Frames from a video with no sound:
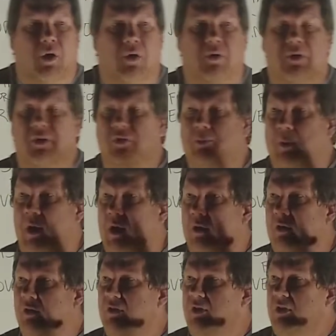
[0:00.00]
all his
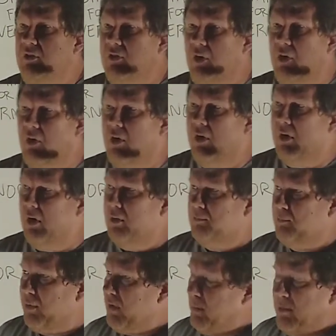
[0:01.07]
policies are
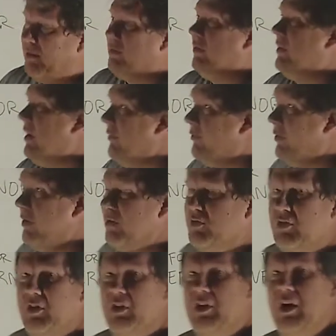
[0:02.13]
pretty much the
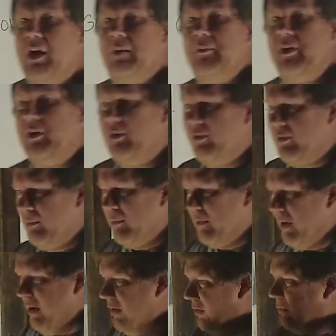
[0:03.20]
definition of
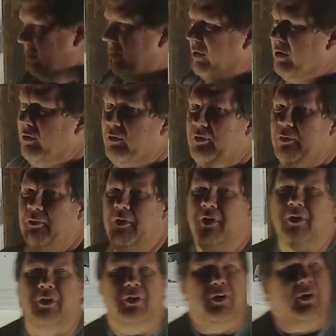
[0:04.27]
communism. He just wouldn't use the
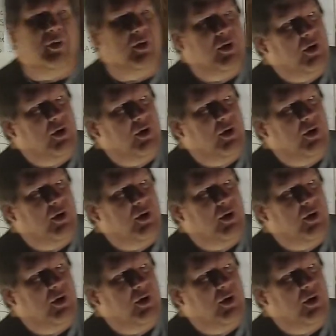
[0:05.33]
word.